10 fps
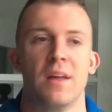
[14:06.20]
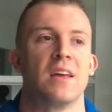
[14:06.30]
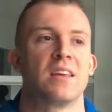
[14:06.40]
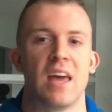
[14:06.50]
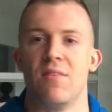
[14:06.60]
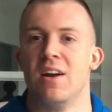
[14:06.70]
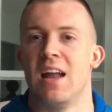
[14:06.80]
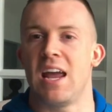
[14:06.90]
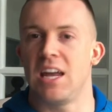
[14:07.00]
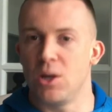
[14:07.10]
gave it an
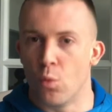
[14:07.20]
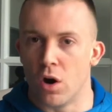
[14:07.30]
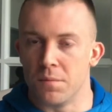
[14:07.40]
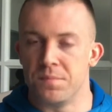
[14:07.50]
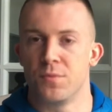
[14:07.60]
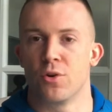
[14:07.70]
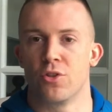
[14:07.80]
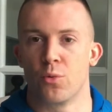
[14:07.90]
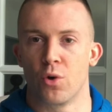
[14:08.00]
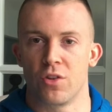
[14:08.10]
81 on
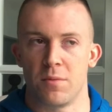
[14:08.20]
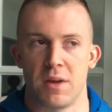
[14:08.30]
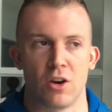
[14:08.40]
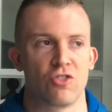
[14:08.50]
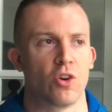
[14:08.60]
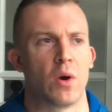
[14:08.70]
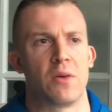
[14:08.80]
the worthy meter, so a